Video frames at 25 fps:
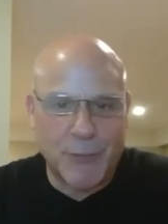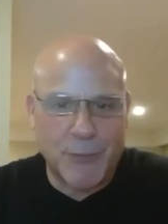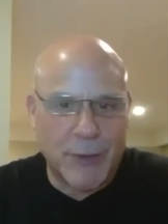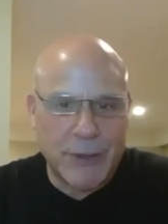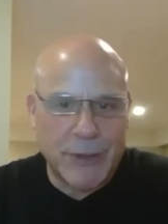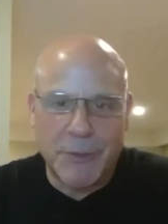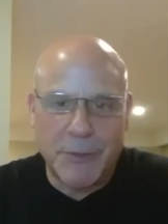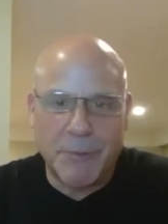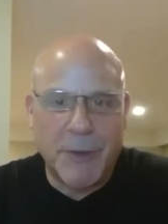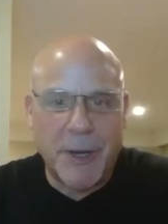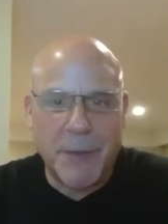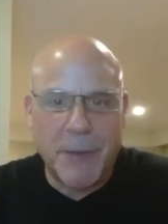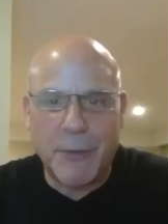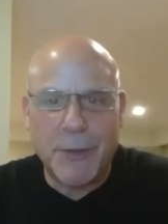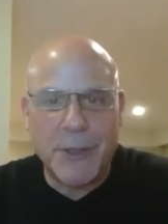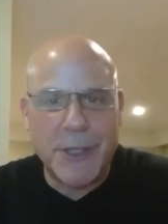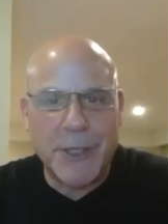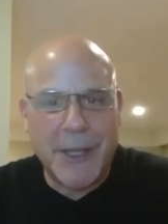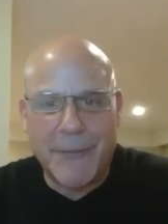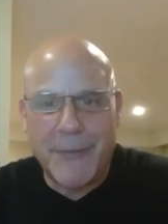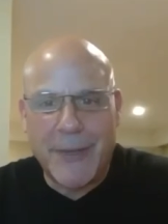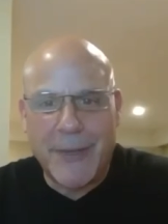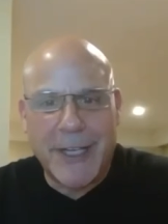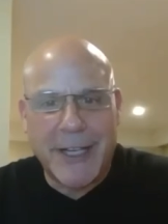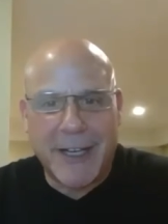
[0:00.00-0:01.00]
what do people
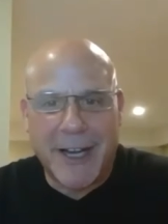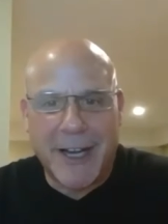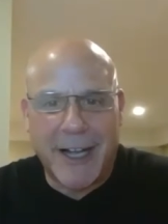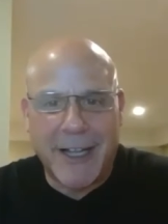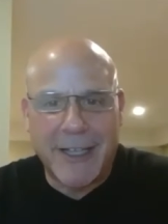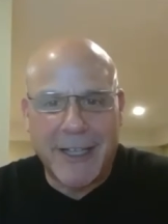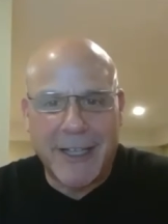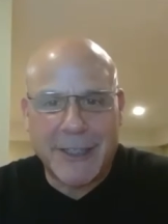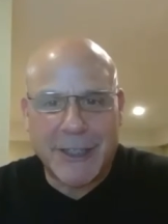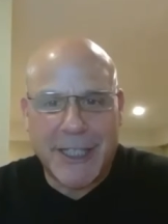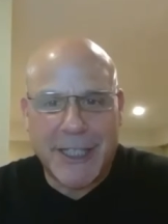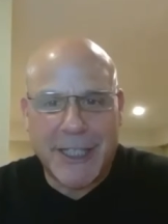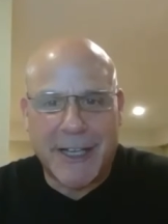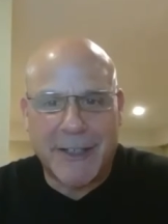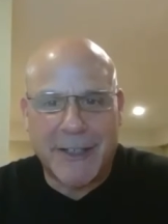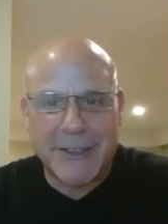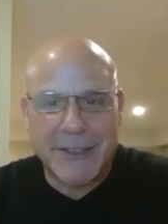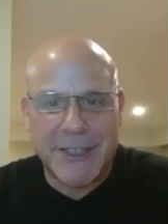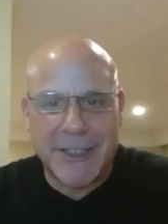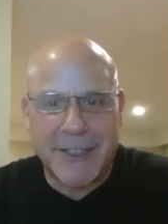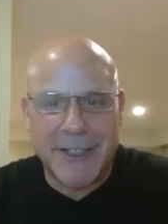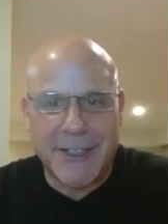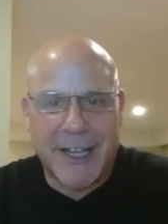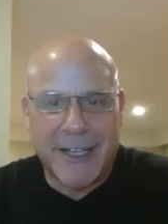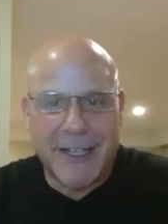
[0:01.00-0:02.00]
live in the college
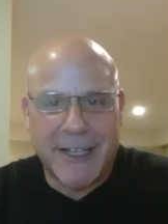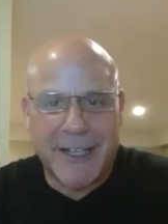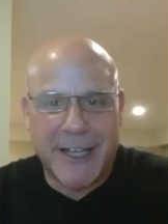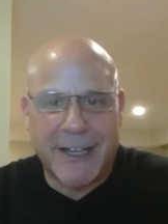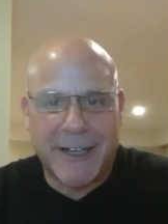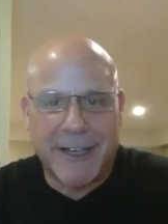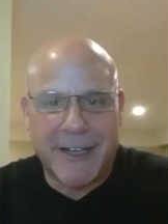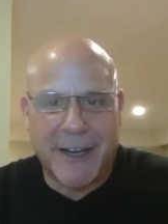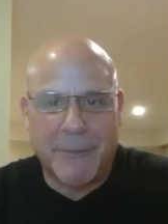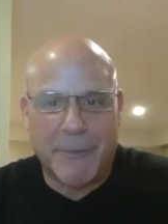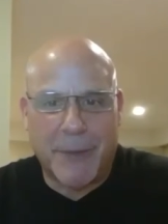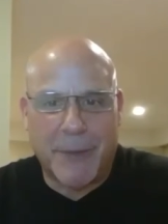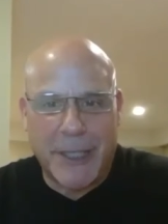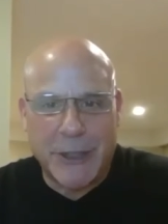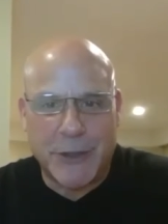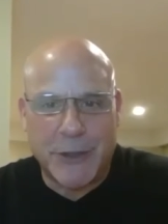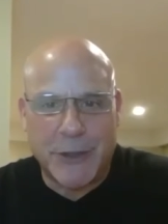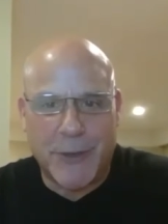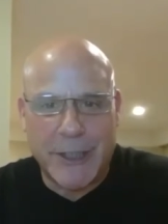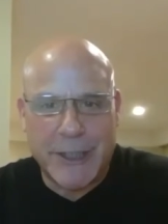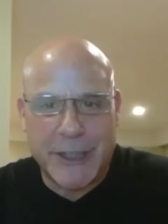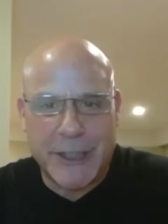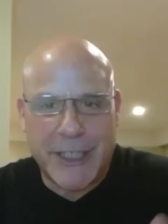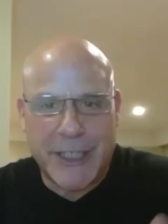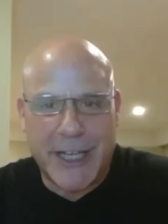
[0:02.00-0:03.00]
towns a lot, like by
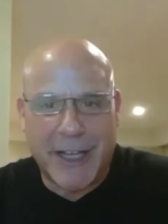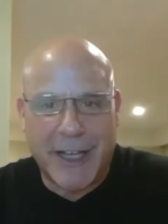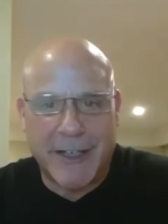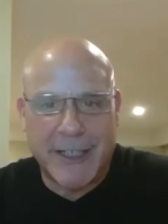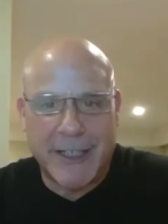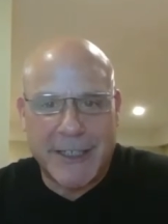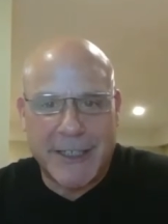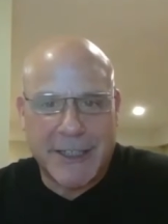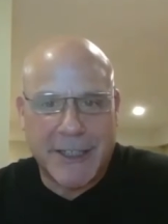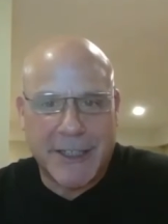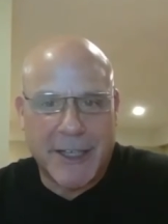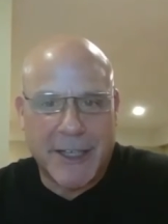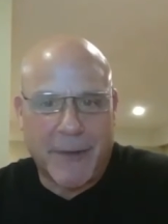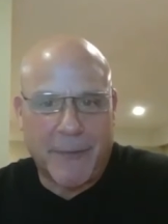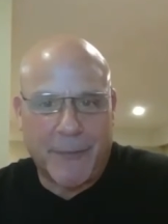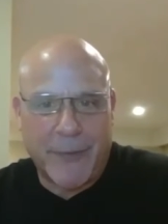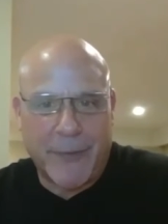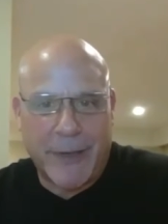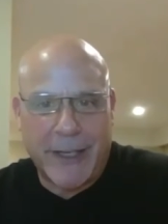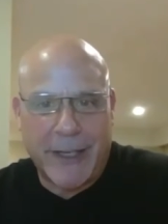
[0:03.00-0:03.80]
Georgetown and stuff?